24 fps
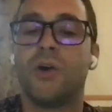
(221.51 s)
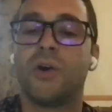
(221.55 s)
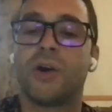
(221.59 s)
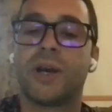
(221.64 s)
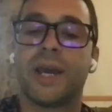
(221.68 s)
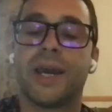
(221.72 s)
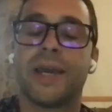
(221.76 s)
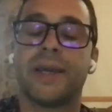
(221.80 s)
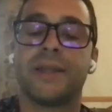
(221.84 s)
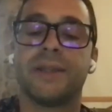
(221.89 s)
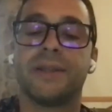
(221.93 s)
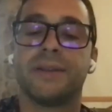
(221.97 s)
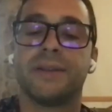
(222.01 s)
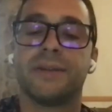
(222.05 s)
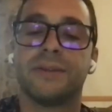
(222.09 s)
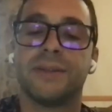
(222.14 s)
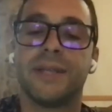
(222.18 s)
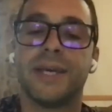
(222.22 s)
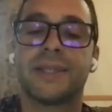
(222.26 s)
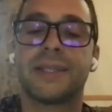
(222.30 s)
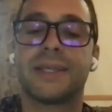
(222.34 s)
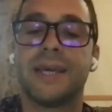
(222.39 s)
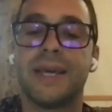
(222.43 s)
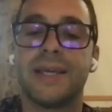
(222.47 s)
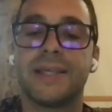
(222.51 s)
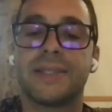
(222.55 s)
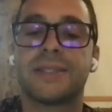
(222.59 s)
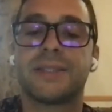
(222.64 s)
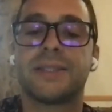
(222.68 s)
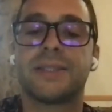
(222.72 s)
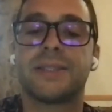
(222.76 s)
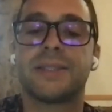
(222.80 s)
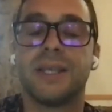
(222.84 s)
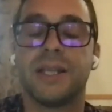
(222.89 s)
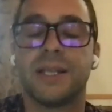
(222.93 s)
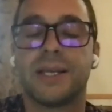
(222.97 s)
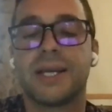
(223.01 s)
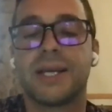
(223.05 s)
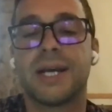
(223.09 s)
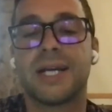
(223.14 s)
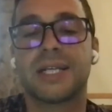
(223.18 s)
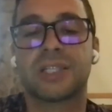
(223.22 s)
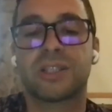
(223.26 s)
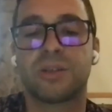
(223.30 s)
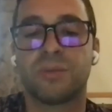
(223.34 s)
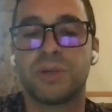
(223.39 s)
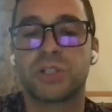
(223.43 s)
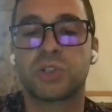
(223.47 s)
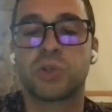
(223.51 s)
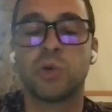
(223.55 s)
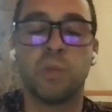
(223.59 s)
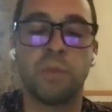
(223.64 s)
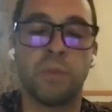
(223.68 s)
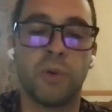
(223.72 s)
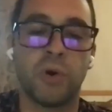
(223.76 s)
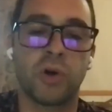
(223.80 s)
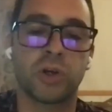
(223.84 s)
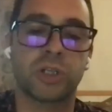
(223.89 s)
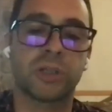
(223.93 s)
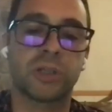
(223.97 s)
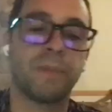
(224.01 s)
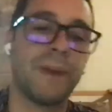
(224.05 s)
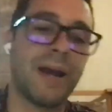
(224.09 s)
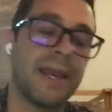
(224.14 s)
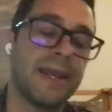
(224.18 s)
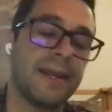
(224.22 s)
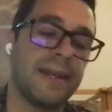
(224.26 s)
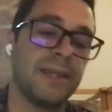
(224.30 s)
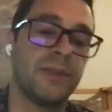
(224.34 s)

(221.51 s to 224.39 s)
Okay, in that case, still customer support might